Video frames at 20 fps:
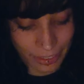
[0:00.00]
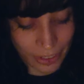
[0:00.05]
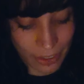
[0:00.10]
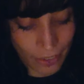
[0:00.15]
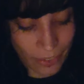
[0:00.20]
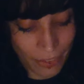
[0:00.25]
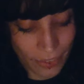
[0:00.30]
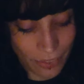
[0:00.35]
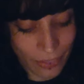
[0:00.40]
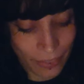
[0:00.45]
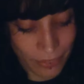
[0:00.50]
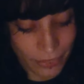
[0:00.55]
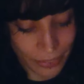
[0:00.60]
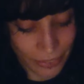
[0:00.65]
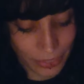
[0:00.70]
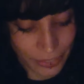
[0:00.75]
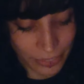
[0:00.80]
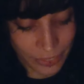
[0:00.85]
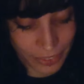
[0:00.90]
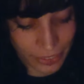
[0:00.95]

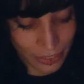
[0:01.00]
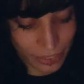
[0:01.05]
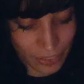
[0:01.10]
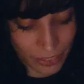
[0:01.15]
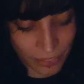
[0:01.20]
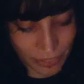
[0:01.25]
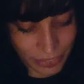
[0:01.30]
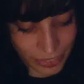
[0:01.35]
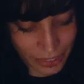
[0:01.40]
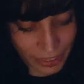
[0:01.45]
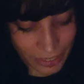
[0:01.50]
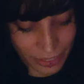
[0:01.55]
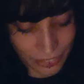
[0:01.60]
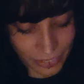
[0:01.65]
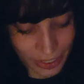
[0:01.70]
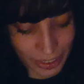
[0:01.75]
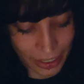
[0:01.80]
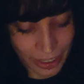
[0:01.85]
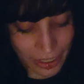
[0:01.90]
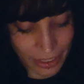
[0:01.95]
Don't do the conflict,
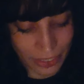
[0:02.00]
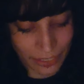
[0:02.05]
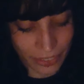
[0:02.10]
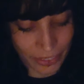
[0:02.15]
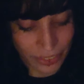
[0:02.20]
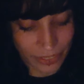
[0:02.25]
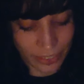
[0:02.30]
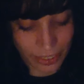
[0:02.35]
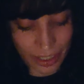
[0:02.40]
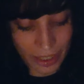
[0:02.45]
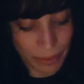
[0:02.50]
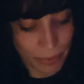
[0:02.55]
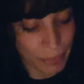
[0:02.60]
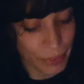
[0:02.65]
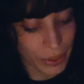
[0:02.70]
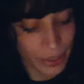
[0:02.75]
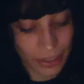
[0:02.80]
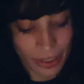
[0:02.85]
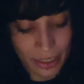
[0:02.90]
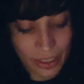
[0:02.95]
right? I know you're like,
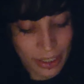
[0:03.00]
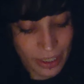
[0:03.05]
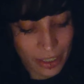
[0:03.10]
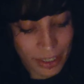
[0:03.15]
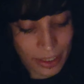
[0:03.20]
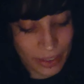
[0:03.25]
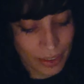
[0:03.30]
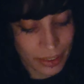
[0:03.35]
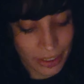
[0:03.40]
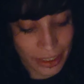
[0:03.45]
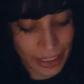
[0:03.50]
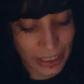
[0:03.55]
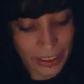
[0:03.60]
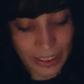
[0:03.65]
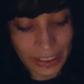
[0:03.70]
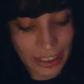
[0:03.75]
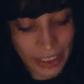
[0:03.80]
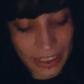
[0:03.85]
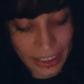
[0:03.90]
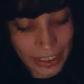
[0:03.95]
but they
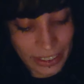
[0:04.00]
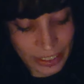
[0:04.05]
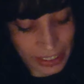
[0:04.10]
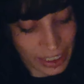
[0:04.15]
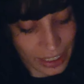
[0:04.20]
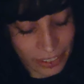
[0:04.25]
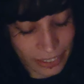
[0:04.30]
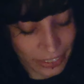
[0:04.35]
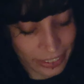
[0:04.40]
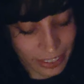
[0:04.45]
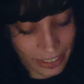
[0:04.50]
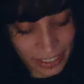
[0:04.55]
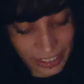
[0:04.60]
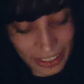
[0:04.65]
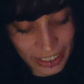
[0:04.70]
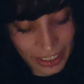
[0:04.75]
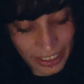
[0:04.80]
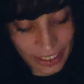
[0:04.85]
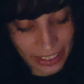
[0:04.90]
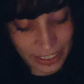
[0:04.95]
say exactly the
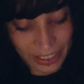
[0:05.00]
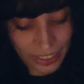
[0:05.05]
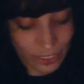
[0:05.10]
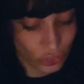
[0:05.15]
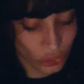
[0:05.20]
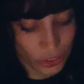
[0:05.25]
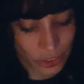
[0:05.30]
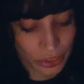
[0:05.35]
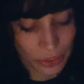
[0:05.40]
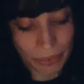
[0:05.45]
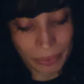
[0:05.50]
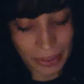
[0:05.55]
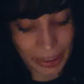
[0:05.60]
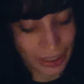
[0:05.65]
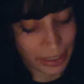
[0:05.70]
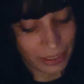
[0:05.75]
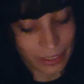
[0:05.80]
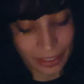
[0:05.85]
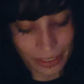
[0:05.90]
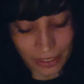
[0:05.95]
things that trigger
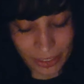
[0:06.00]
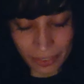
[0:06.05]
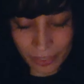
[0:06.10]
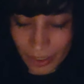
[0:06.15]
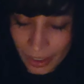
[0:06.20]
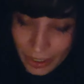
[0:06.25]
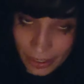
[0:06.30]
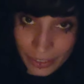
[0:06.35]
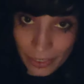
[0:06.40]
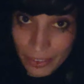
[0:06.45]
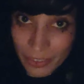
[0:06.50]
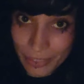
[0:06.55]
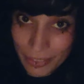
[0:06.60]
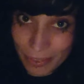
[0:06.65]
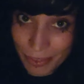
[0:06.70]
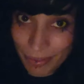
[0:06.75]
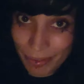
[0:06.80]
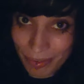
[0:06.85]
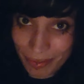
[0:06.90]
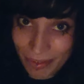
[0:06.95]
me. I know.
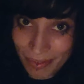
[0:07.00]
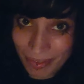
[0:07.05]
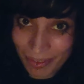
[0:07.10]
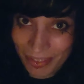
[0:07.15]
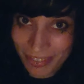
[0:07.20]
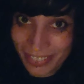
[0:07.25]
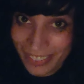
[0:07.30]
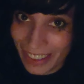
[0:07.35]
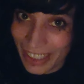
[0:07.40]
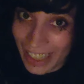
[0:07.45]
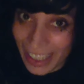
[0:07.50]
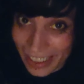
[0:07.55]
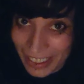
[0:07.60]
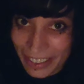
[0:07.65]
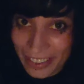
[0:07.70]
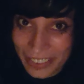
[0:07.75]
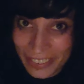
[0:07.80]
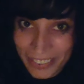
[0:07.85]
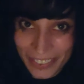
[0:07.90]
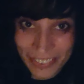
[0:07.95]
I
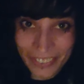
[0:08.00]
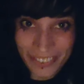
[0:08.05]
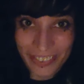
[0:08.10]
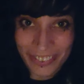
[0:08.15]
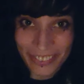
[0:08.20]
know.